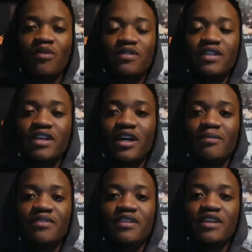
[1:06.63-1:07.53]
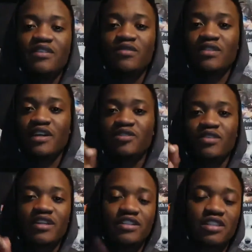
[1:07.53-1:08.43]
post that up there so that
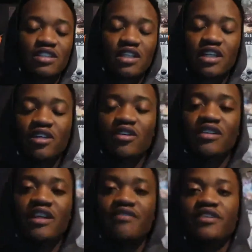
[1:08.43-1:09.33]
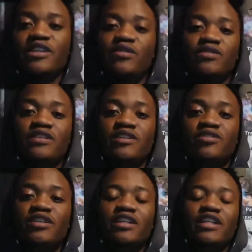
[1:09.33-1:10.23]
you can just click on that video so
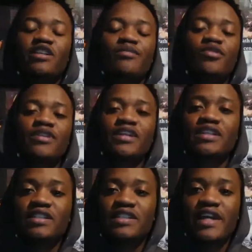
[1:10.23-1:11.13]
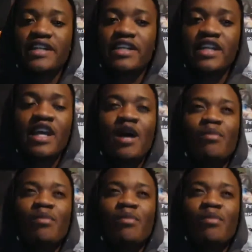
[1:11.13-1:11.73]
that you can get a broader understanding.